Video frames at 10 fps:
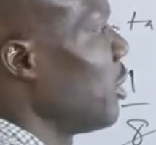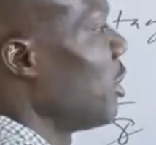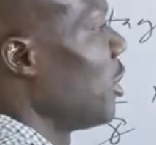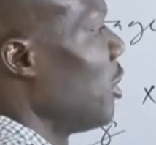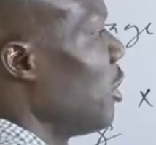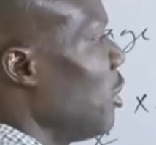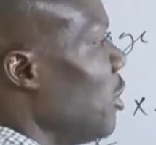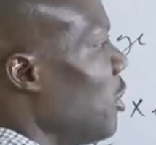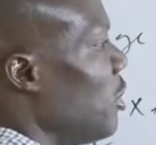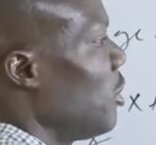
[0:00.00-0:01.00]
is
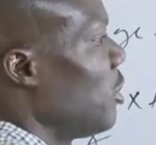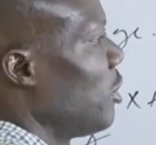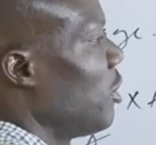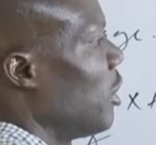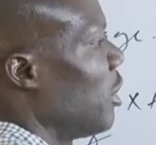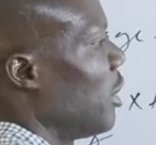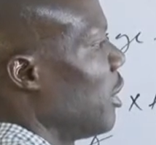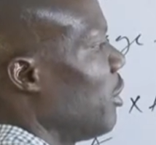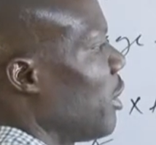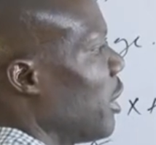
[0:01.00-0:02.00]
2, and
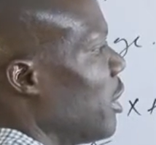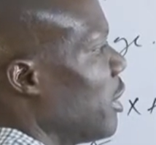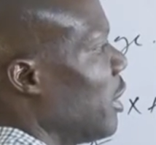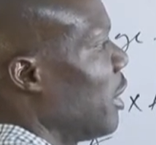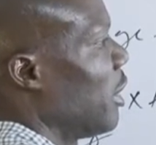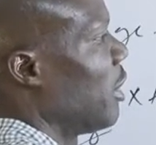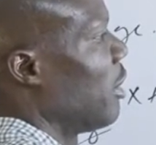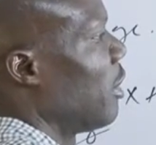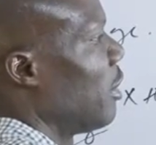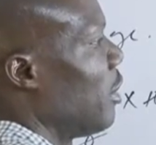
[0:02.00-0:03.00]
then we can say
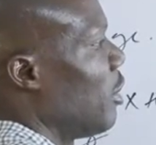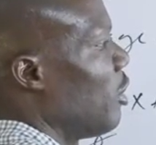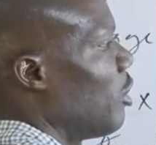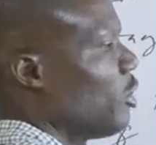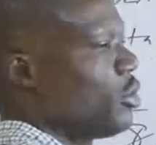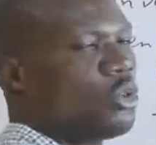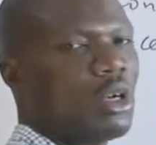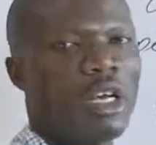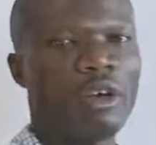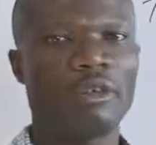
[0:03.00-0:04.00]

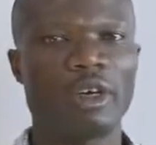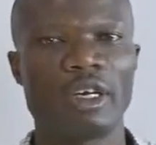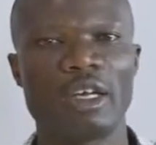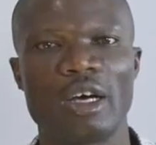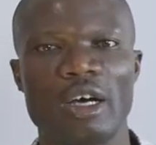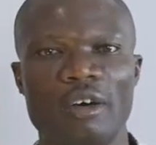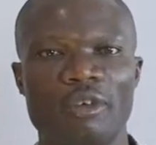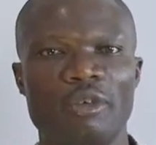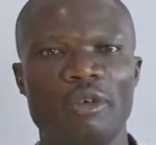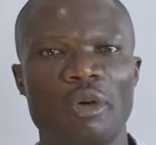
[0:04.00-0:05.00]

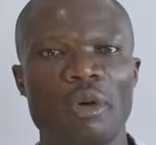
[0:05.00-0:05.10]
12.5%,